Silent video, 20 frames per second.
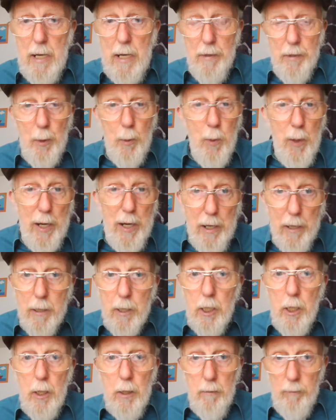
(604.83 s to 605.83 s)
They wear
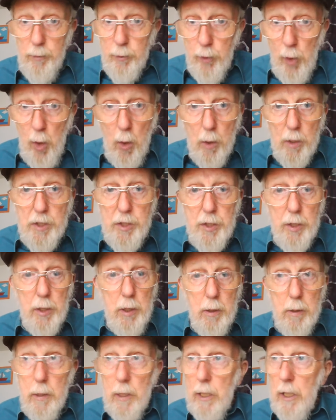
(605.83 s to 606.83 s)
frocks
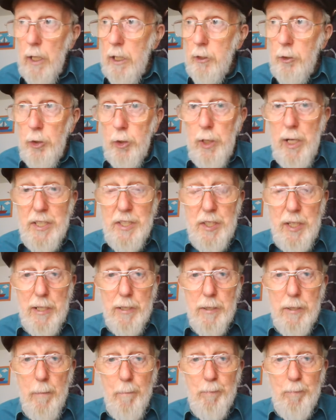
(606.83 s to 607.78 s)
and dresses,